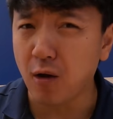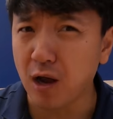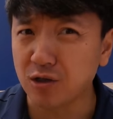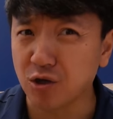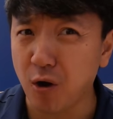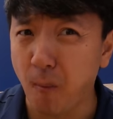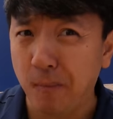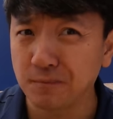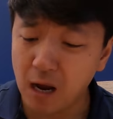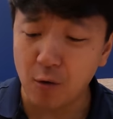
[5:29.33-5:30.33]
Oh, that's good.
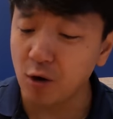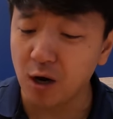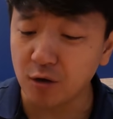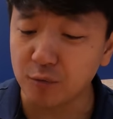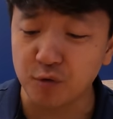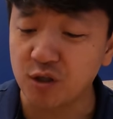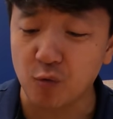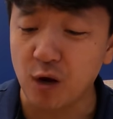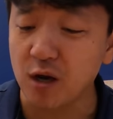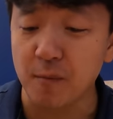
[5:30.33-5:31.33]
I will
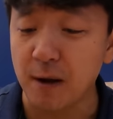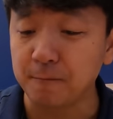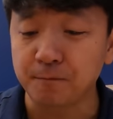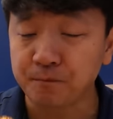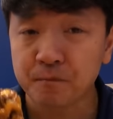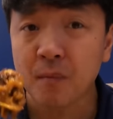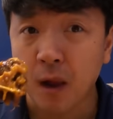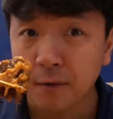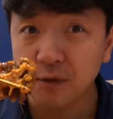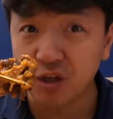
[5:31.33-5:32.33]
100% recommend
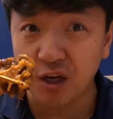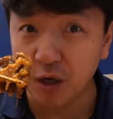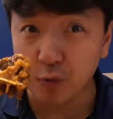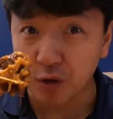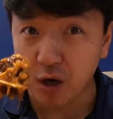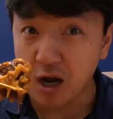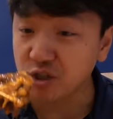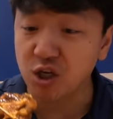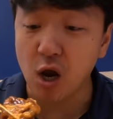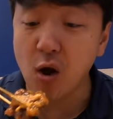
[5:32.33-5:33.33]
getting it with the
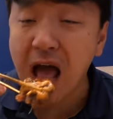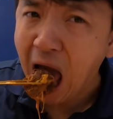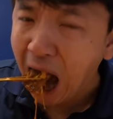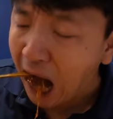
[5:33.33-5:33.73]
oxtail.